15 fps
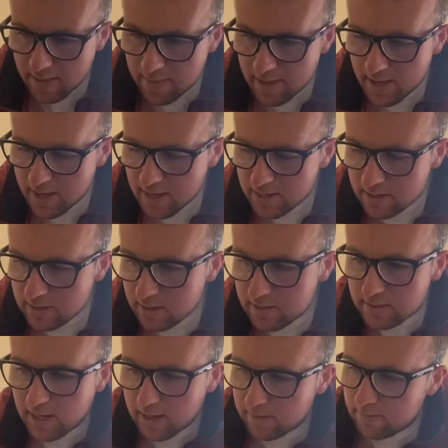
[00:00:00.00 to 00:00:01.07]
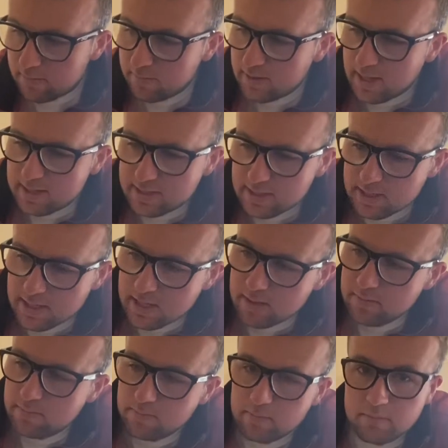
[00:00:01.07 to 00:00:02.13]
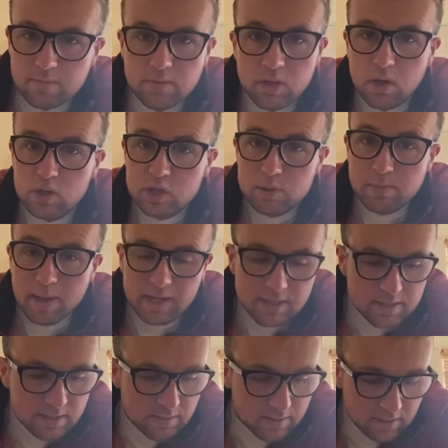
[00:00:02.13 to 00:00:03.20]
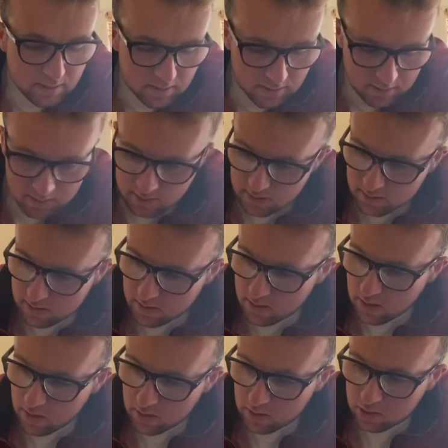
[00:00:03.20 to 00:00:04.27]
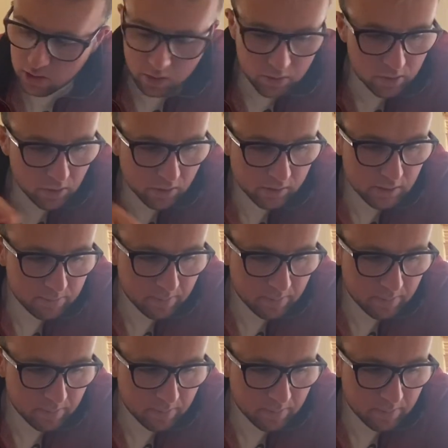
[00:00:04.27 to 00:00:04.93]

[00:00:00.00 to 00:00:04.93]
then, yeah, lastly, your spice. Coconut oil in the